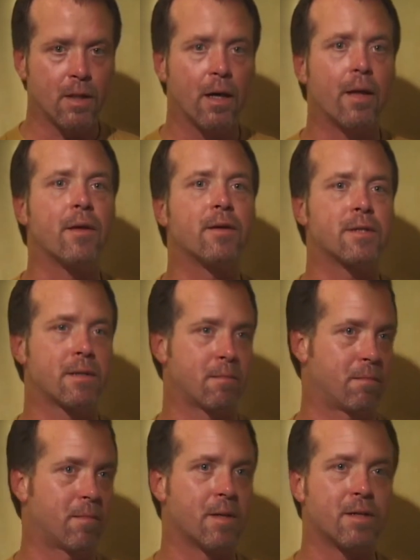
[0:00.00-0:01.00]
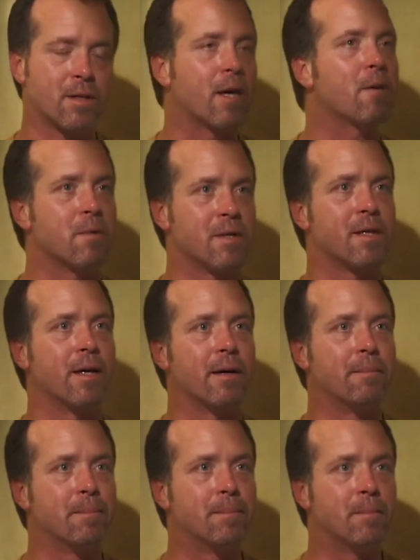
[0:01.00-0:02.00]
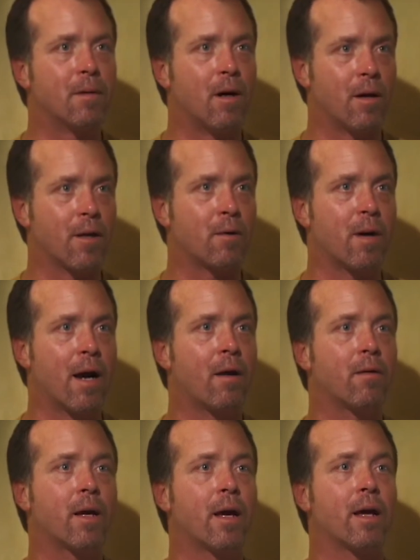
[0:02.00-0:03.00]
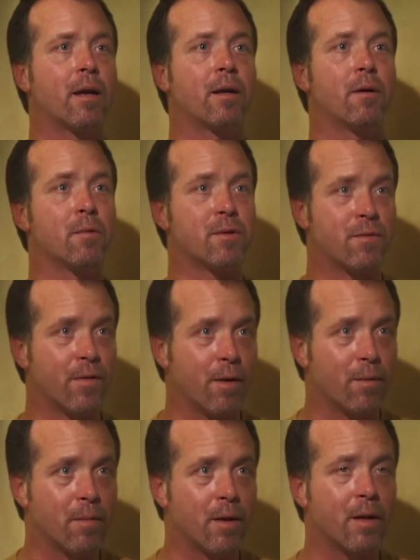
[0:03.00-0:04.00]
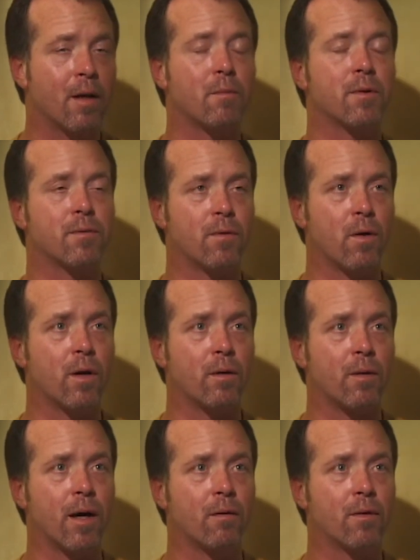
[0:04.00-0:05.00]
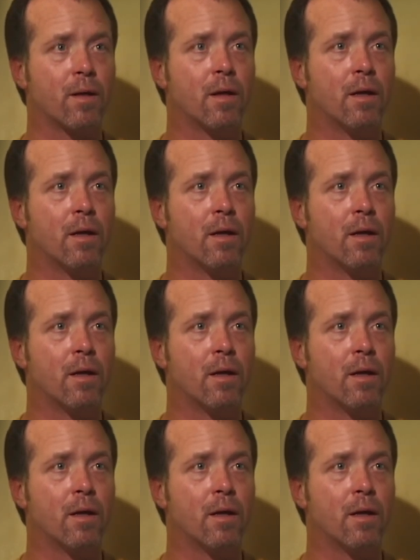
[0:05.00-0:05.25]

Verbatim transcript: and this, this thing was there on the ground, and it was filmed and it was photographed.